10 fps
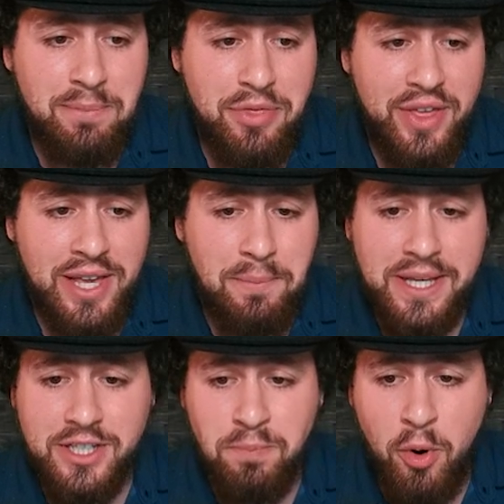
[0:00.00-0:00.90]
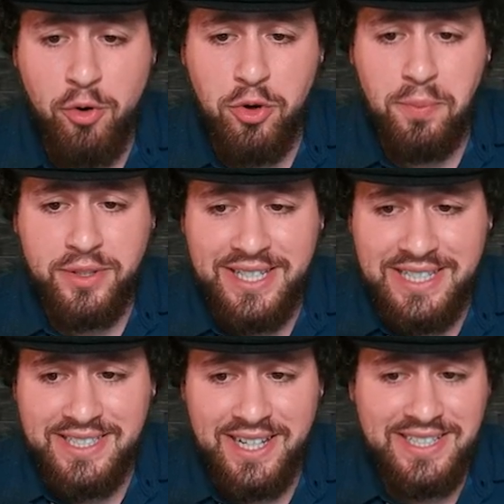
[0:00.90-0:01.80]
thing, because Mario
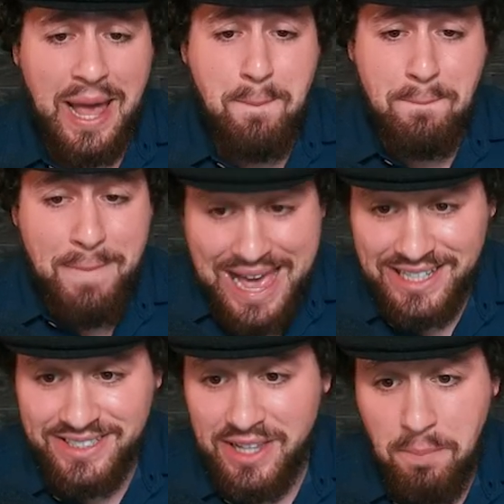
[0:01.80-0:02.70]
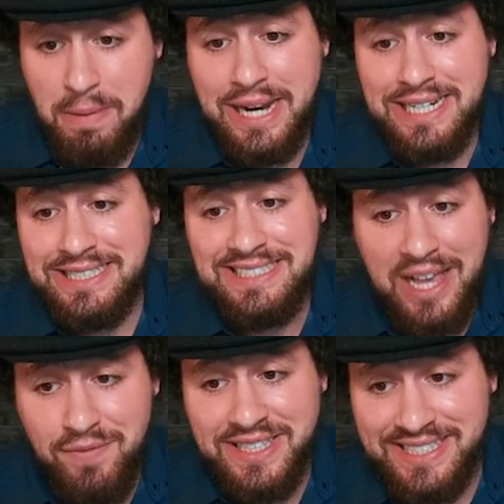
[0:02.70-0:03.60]
Bautista is at best a minus
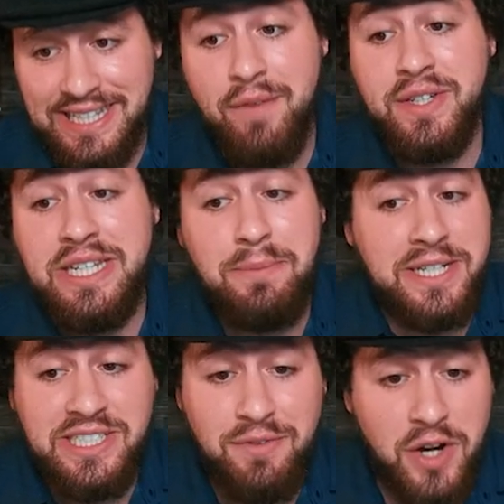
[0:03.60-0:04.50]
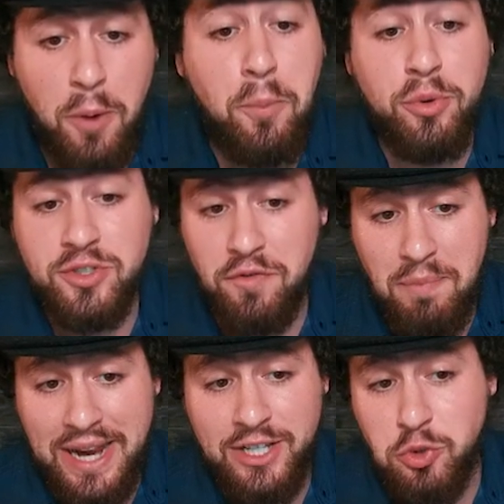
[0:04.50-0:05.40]
770, but he's even upwards of
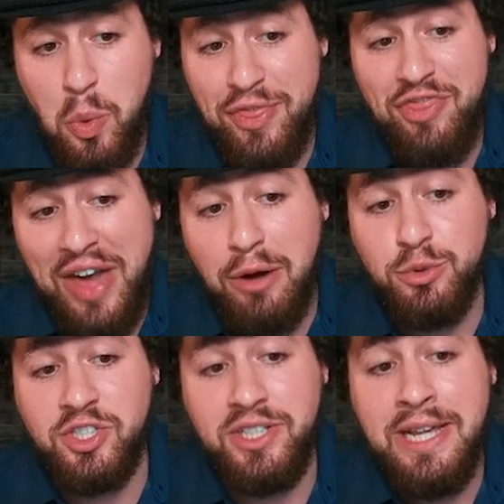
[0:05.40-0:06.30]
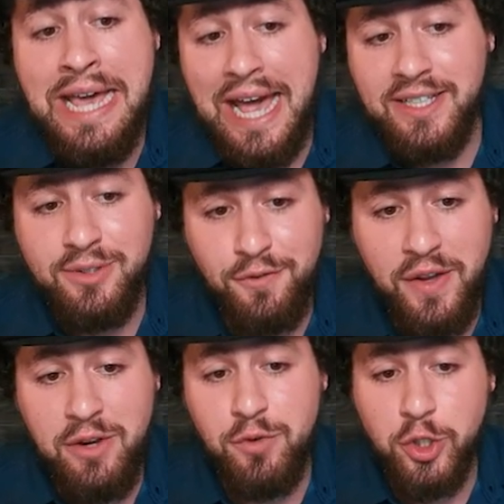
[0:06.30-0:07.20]
minus 1,000 as the
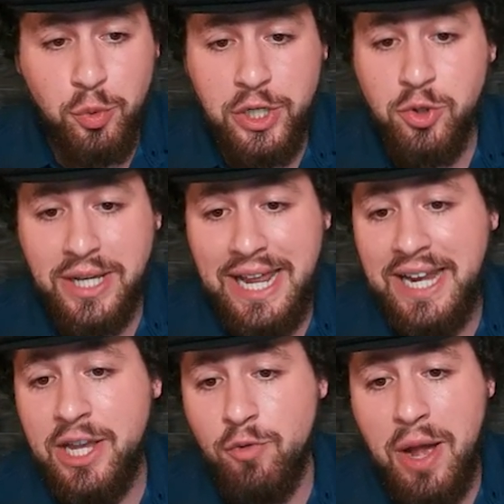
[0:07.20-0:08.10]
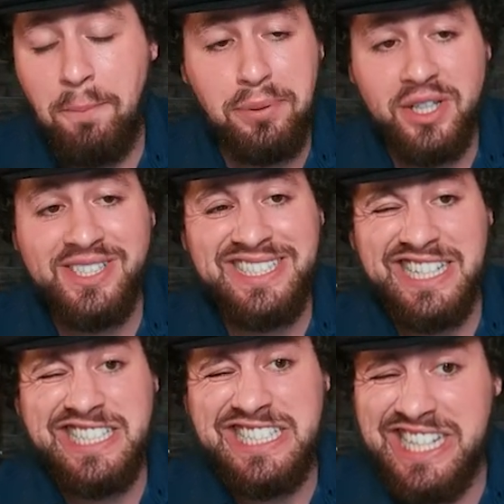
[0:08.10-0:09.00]
favorite. Guido Cannetti around plus
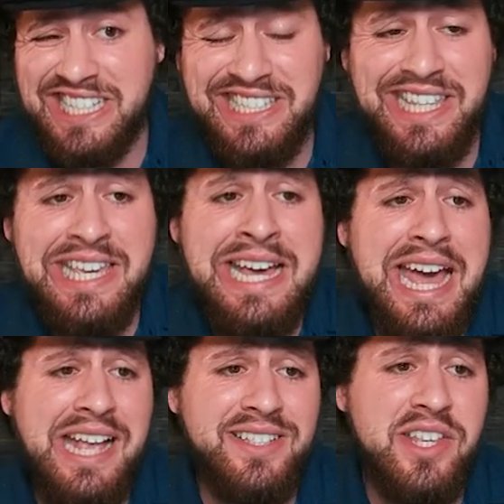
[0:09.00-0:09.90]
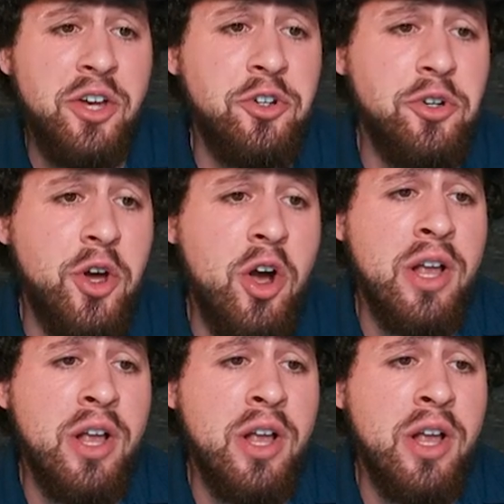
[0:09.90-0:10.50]
660 as the underdog.